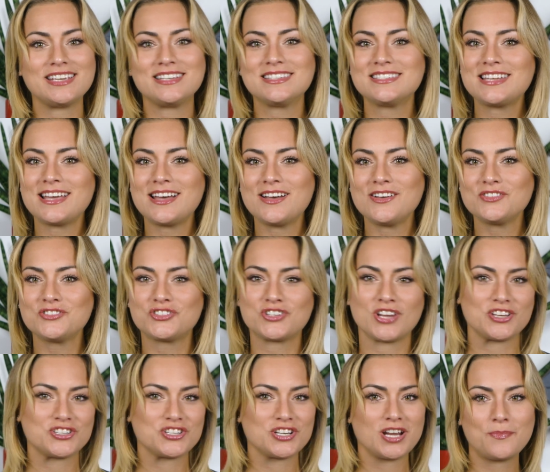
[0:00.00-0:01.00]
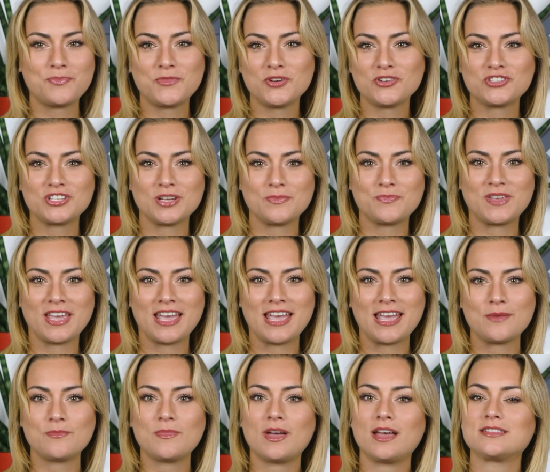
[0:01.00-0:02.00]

Intel changing up their chip game,